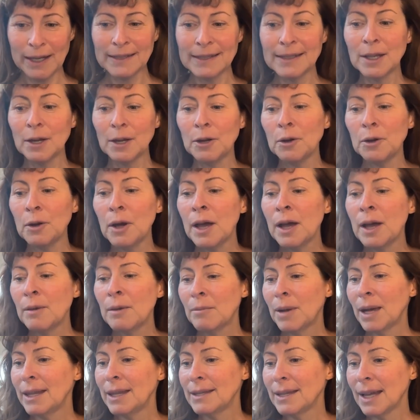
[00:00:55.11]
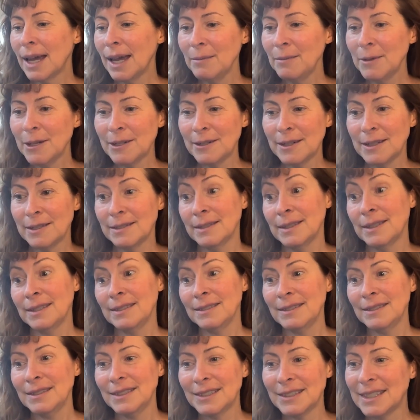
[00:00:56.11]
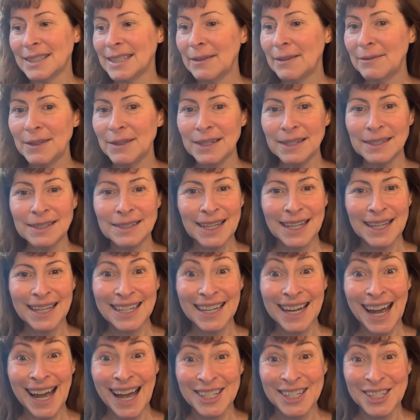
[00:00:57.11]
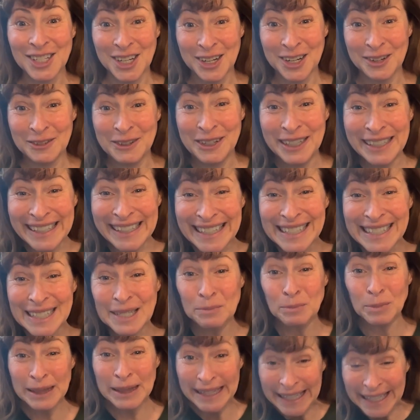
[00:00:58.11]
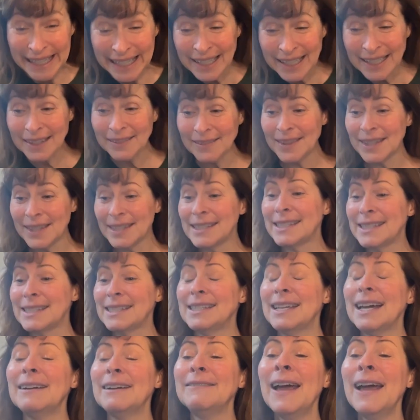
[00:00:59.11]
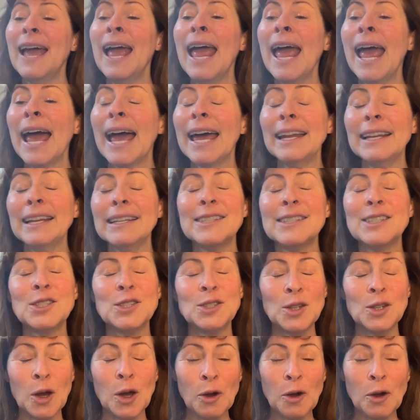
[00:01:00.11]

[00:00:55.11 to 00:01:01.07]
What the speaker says: So by the time you're in like your 70s, gosh, you're really depleted of this stuff. And it's so